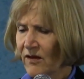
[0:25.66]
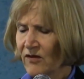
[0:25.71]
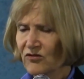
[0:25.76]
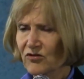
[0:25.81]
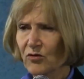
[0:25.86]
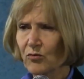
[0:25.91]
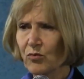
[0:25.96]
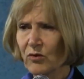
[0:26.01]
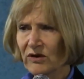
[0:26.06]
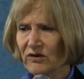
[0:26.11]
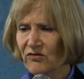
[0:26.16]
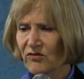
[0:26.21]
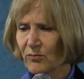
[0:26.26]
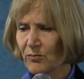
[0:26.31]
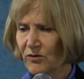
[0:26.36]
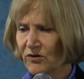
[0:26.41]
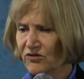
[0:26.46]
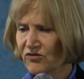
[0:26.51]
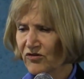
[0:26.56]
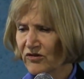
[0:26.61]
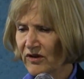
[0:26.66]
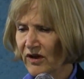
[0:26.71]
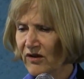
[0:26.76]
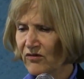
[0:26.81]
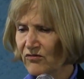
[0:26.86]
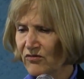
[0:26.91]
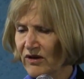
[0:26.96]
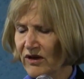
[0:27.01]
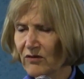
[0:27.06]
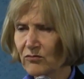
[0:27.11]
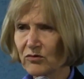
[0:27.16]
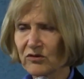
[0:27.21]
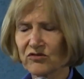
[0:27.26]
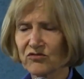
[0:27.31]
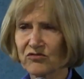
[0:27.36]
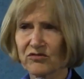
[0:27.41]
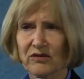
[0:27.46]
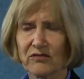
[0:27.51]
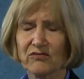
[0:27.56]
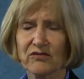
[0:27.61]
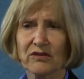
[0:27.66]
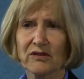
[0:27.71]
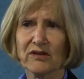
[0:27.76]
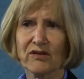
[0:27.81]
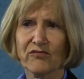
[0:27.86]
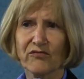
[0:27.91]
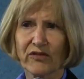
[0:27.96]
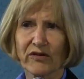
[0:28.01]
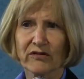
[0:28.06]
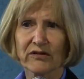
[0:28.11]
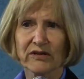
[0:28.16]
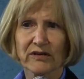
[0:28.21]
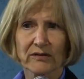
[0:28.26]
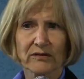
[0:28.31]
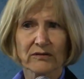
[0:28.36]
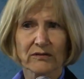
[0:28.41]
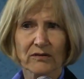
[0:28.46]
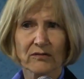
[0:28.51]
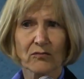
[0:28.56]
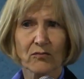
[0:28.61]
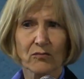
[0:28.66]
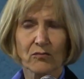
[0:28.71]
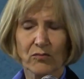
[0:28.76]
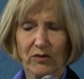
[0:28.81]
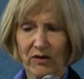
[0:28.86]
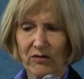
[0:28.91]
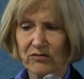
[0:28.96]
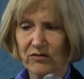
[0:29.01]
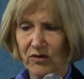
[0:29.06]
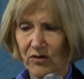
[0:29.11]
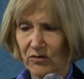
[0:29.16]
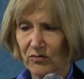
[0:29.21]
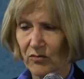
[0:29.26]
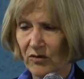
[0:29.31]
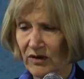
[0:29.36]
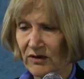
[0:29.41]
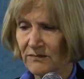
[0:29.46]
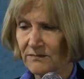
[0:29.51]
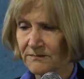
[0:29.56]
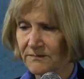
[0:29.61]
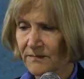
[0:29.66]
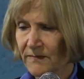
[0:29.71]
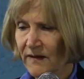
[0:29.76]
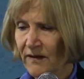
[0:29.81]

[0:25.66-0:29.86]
So one of the books that I read was really a fairly well-known one,